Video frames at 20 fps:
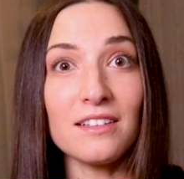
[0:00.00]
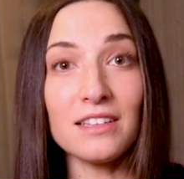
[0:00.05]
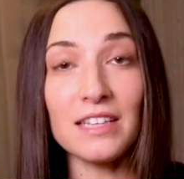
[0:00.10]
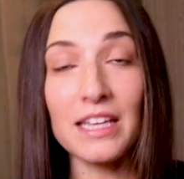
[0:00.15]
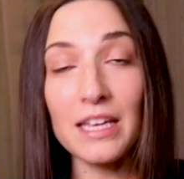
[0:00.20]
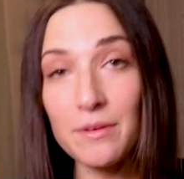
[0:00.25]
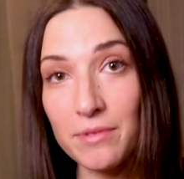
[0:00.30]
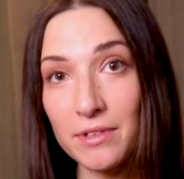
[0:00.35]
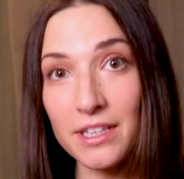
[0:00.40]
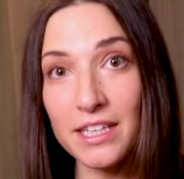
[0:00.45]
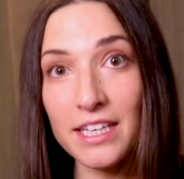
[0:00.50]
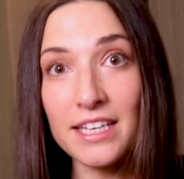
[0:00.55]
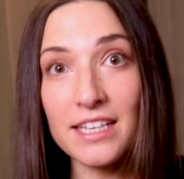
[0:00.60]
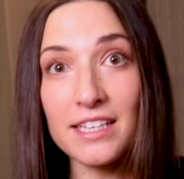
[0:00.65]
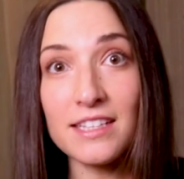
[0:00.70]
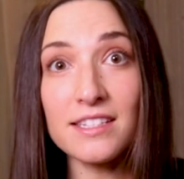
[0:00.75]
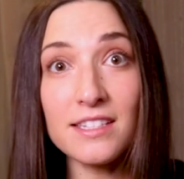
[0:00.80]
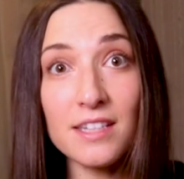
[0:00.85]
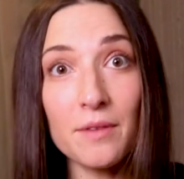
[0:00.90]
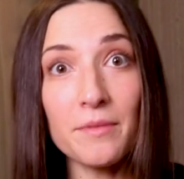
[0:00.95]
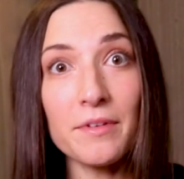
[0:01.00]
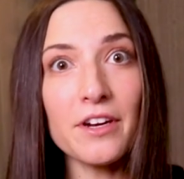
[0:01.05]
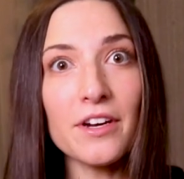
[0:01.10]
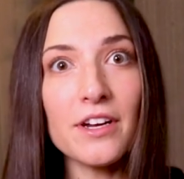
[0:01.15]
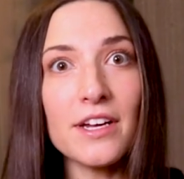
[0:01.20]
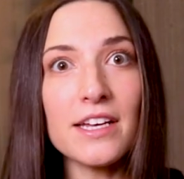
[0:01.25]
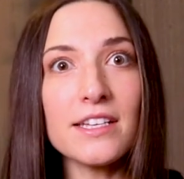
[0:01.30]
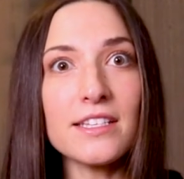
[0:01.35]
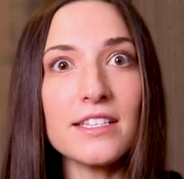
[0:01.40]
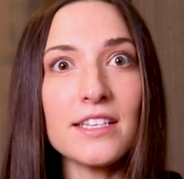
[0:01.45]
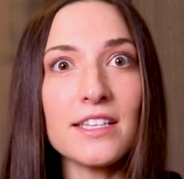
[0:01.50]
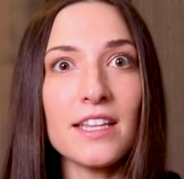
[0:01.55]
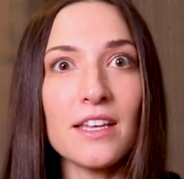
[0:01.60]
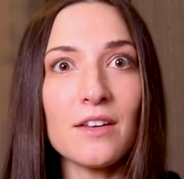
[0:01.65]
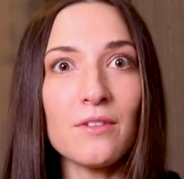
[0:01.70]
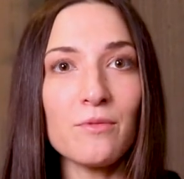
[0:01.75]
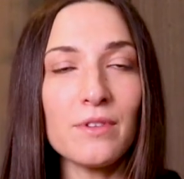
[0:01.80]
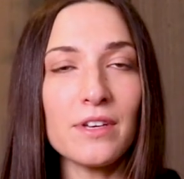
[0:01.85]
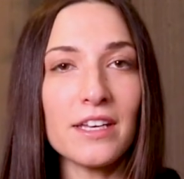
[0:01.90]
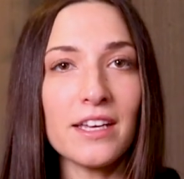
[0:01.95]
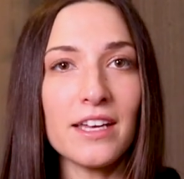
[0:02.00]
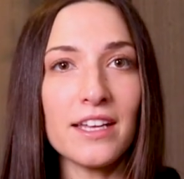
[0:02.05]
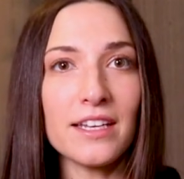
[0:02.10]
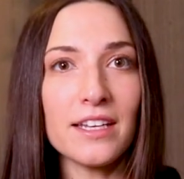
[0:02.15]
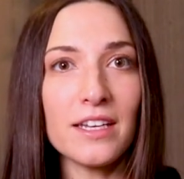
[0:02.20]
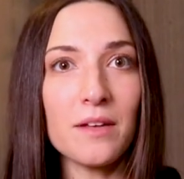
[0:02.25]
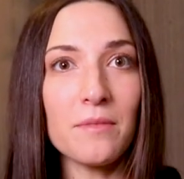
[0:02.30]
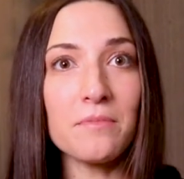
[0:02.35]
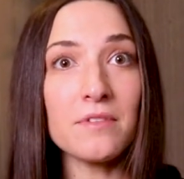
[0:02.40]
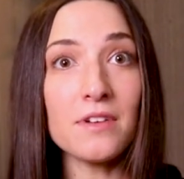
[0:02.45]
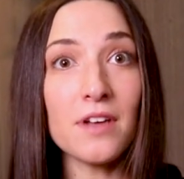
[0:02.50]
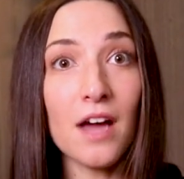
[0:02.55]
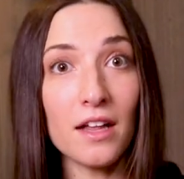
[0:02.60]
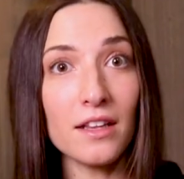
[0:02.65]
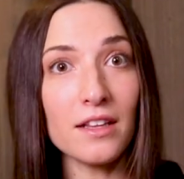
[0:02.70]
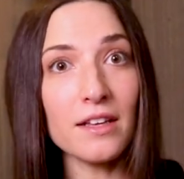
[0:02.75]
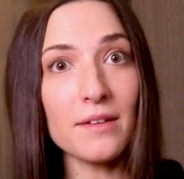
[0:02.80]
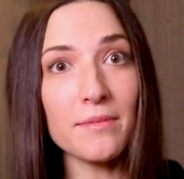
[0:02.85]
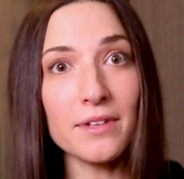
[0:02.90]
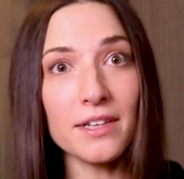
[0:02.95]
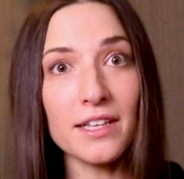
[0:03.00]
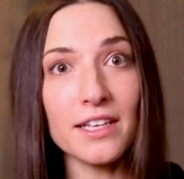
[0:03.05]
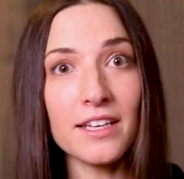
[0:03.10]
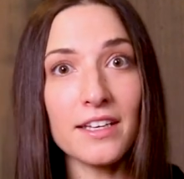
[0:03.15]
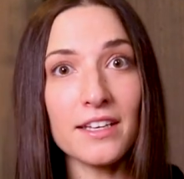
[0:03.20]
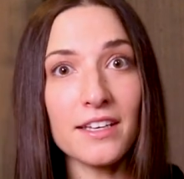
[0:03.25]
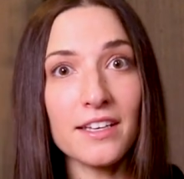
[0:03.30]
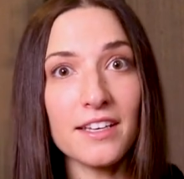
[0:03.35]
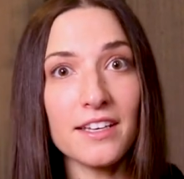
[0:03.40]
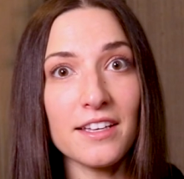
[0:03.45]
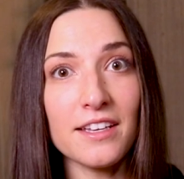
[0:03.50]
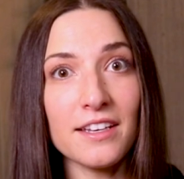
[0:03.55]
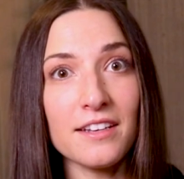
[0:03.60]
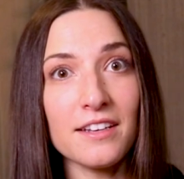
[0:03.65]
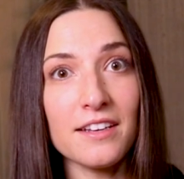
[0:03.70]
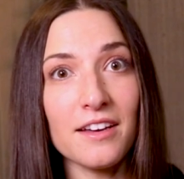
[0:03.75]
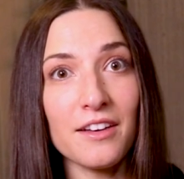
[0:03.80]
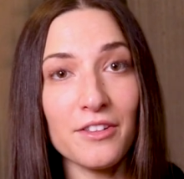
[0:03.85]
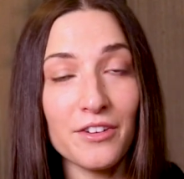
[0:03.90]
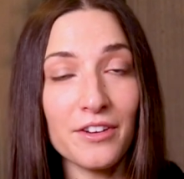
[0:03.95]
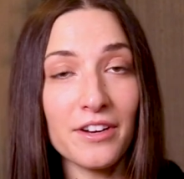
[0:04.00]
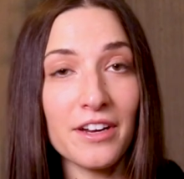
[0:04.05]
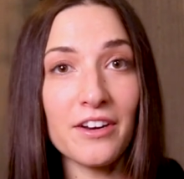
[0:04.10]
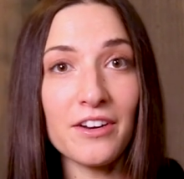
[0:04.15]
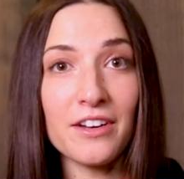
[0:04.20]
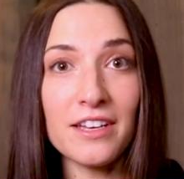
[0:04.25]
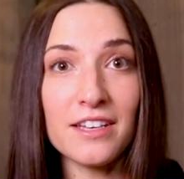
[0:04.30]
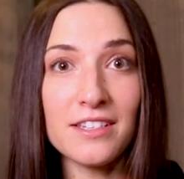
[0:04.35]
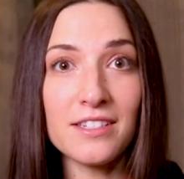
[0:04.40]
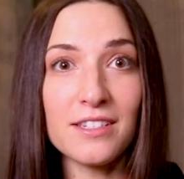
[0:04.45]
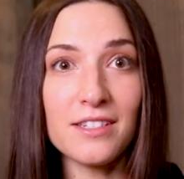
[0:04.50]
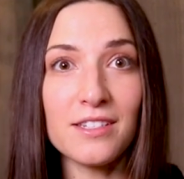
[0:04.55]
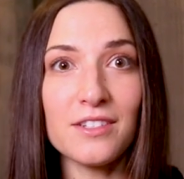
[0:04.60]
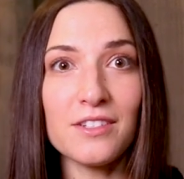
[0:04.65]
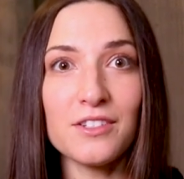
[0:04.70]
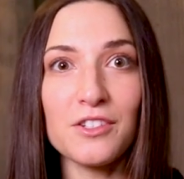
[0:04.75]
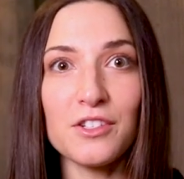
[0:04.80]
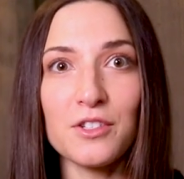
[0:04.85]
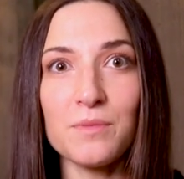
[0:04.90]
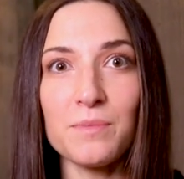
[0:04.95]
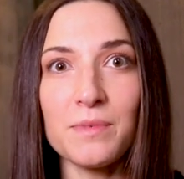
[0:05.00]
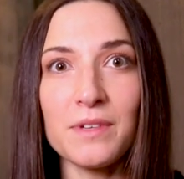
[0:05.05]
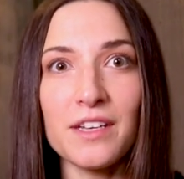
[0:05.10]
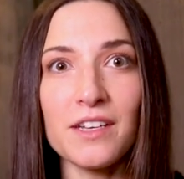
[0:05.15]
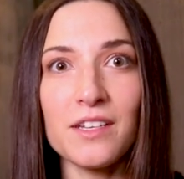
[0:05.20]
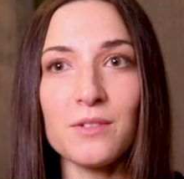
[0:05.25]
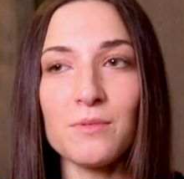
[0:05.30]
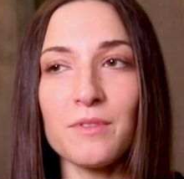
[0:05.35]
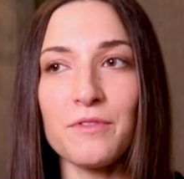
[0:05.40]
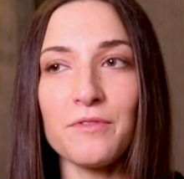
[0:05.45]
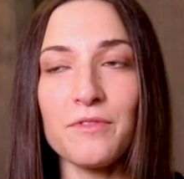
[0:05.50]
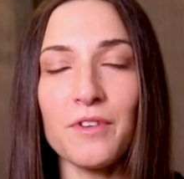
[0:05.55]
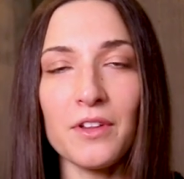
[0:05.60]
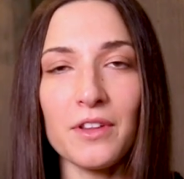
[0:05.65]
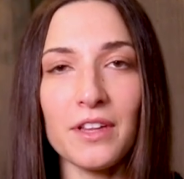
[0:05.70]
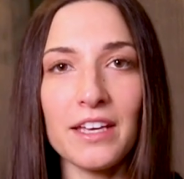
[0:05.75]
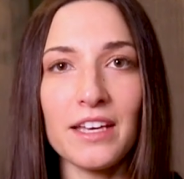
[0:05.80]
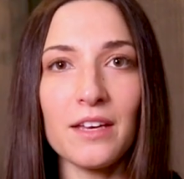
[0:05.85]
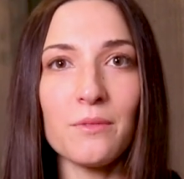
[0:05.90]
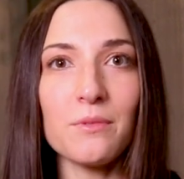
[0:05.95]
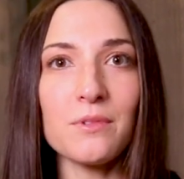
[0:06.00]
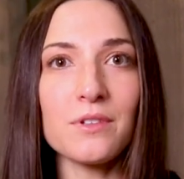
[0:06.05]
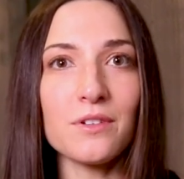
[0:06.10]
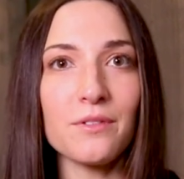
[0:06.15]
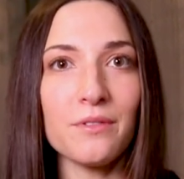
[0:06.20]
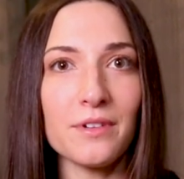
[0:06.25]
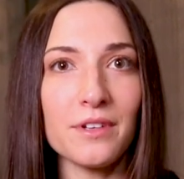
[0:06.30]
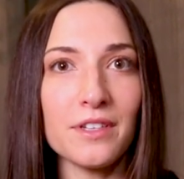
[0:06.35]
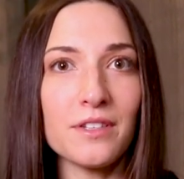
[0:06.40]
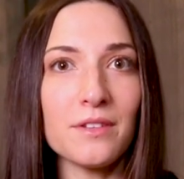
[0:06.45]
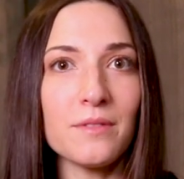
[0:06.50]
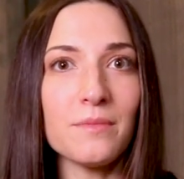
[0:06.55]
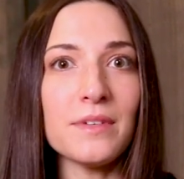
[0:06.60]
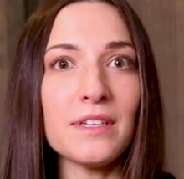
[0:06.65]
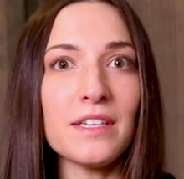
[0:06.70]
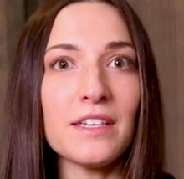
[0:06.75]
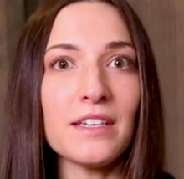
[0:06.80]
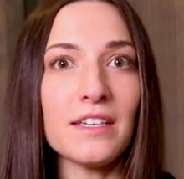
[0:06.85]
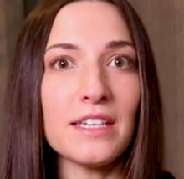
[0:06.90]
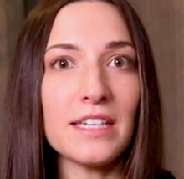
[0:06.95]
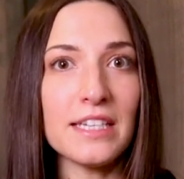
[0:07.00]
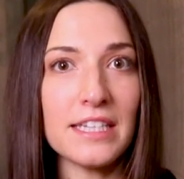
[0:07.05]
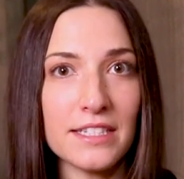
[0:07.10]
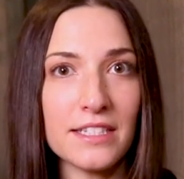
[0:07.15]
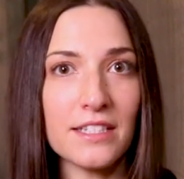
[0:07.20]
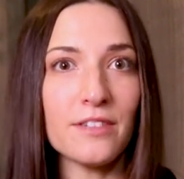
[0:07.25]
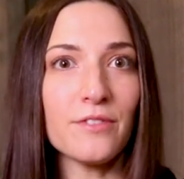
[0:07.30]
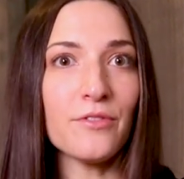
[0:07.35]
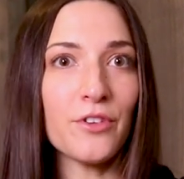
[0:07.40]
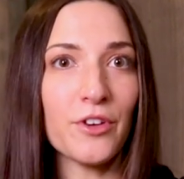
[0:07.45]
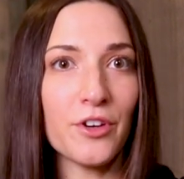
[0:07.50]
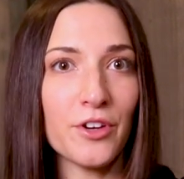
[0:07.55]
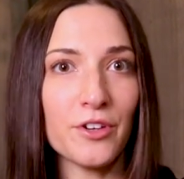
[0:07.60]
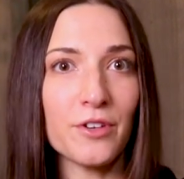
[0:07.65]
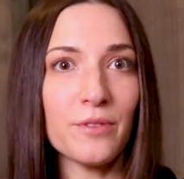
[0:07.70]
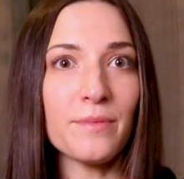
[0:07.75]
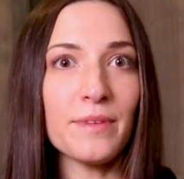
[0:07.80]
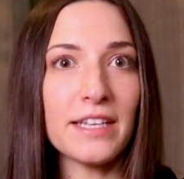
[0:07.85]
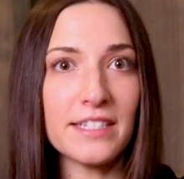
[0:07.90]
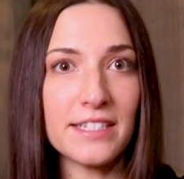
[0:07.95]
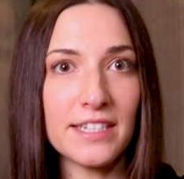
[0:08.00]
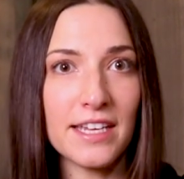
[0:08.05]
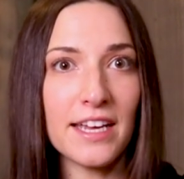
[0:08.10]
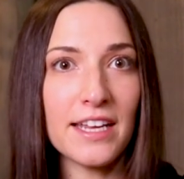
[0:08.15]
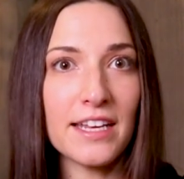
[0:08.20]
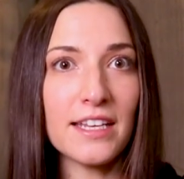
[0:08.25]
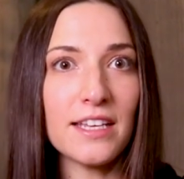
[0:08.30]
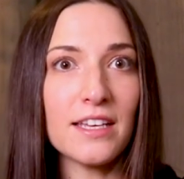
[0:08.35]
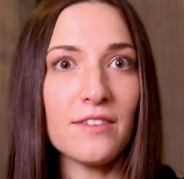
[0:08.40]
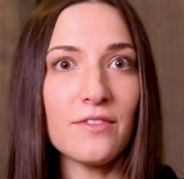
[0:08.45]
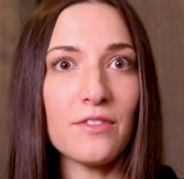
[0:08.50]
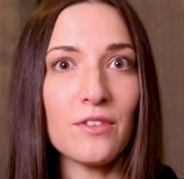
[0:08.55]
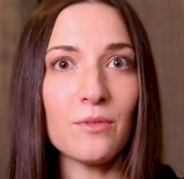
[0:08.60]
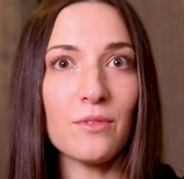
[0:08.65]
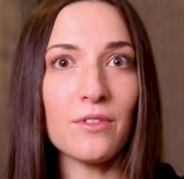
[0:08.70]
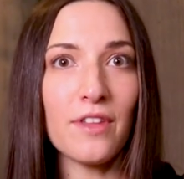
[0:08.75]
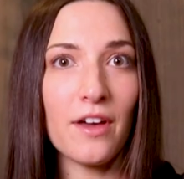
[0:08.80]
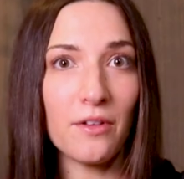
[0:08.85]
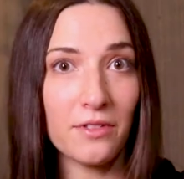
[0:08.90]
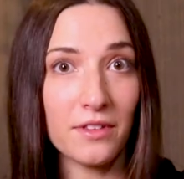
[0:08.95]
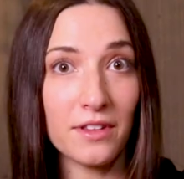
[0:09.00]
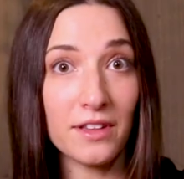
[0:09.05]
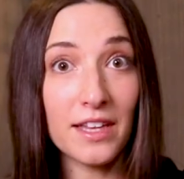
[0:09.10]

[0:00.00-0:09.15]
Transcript: labeling in some areas and then we ended up not labeling in other areas just because we felt like it was going to be easy for her to maintain even without the